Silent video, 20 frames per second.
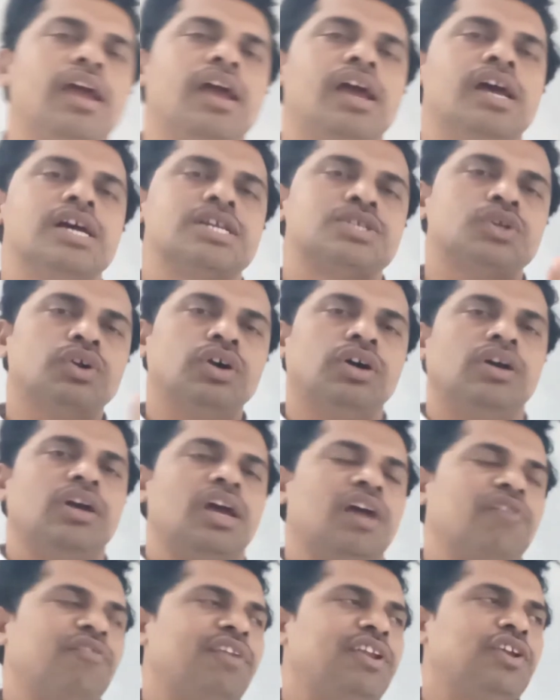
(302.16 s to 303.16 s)
So
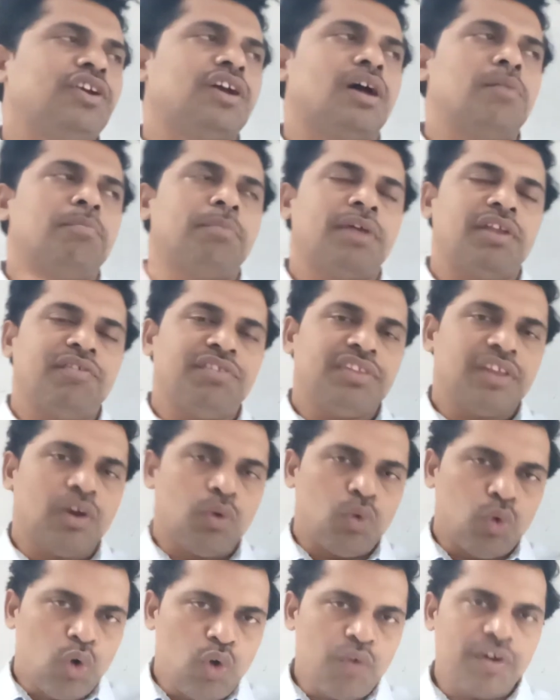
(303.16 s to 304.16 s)
when you compare with the
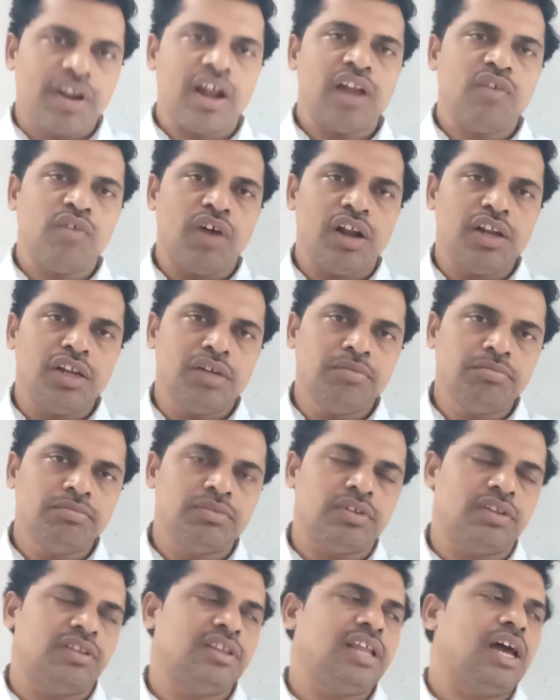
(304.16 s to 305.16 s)
overall volume,
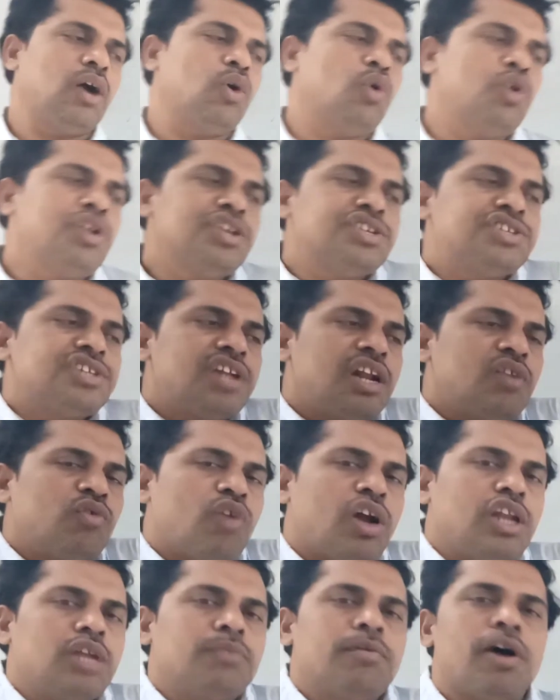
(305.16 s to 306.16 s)
the original
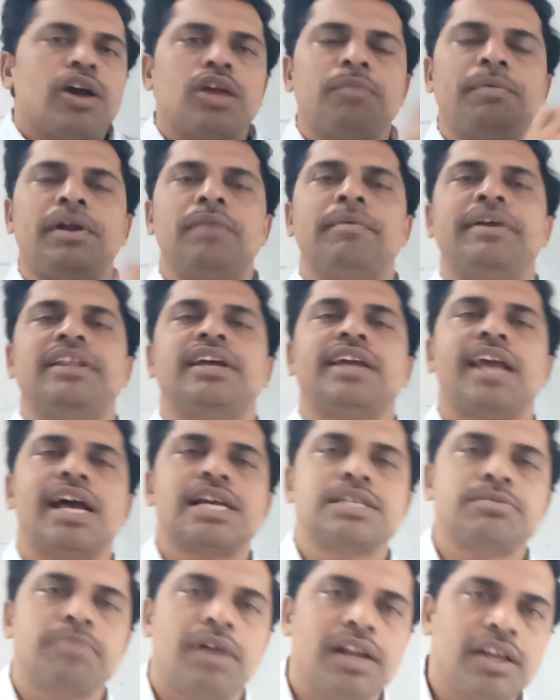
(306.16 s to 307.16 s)
volume occupied by the
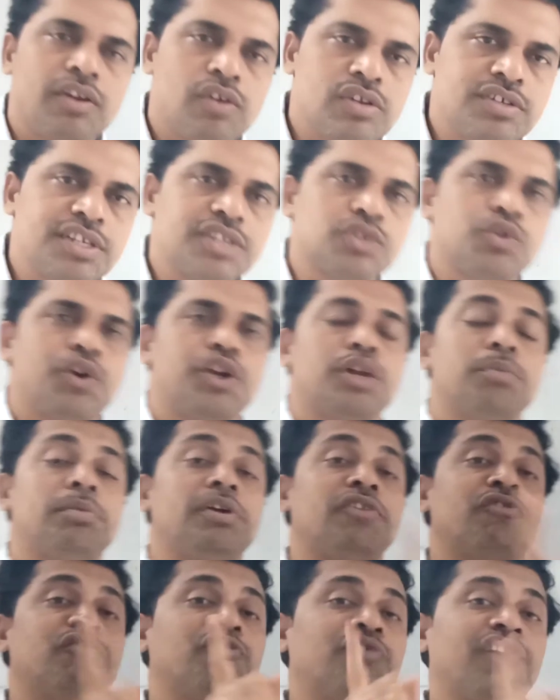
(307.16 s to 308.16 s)
gas molecules is going to
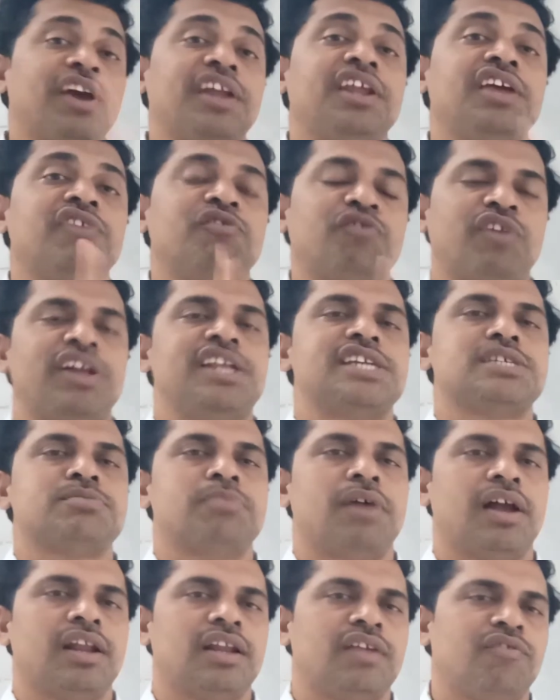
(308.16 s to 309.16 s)
be very, very
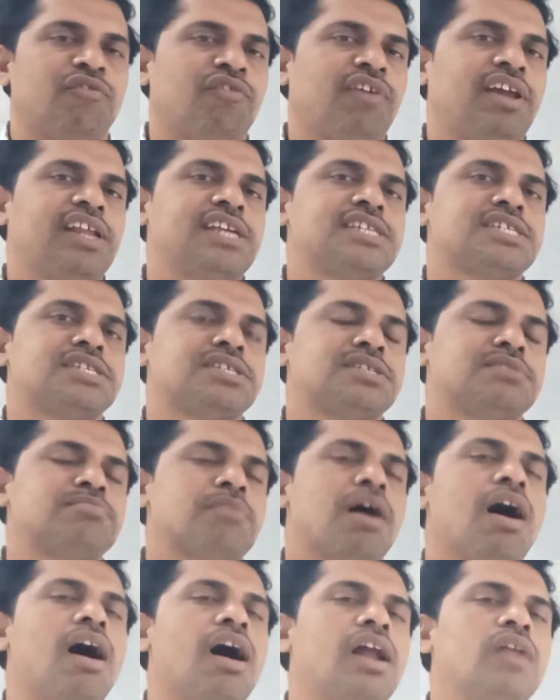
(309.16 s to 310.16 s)
small. Very
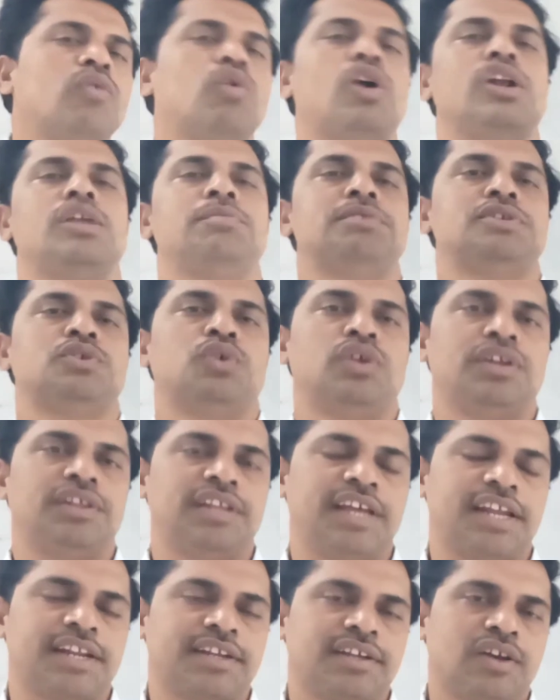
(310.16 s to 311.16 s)
small volume is only
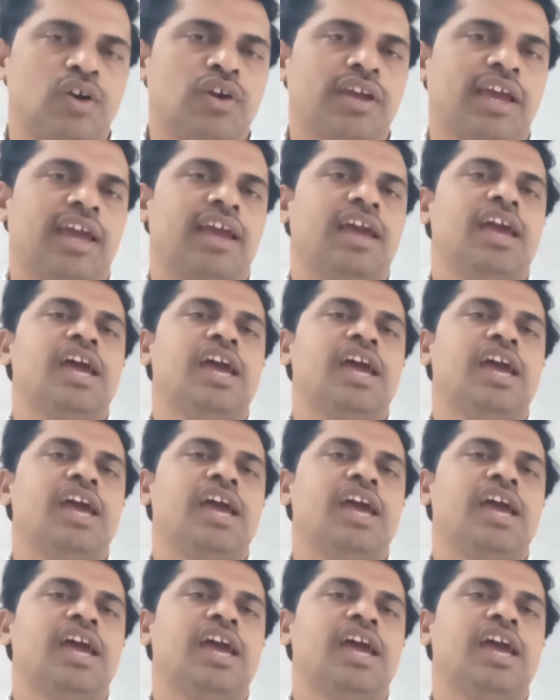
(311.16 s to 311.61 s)
there. Okay.